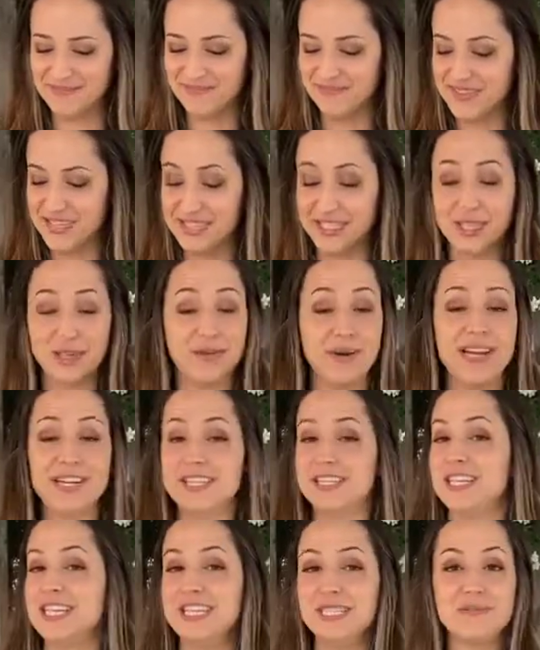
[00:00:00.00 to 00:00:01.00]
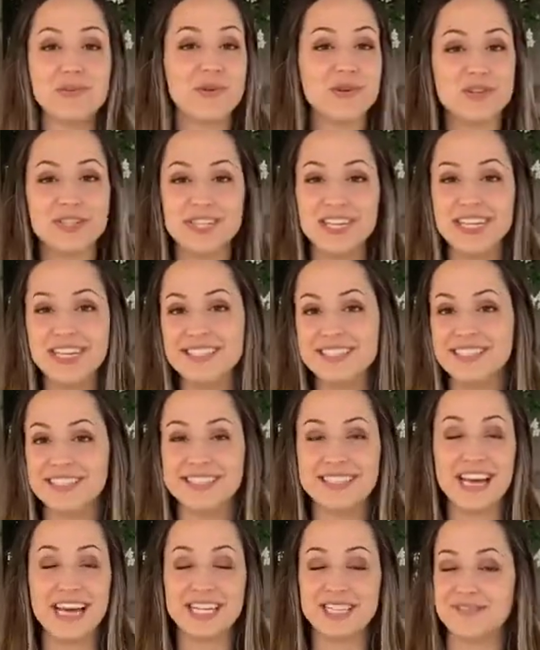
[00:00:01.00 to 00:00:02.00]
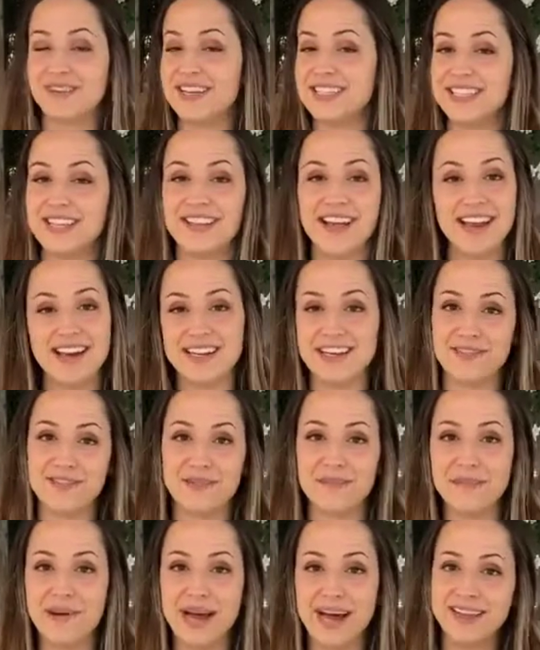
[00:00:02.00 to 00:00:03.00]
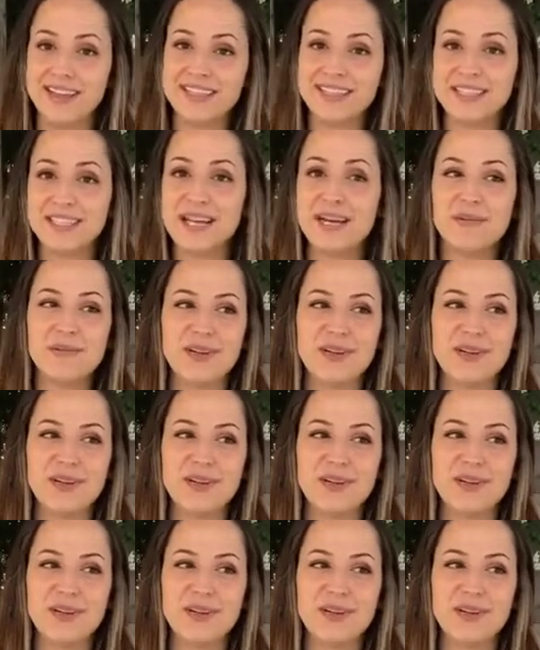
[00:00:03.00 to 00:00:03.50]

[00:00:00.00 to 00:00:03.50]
It's a great cheese board cheese. It satisfies a lot of different palates,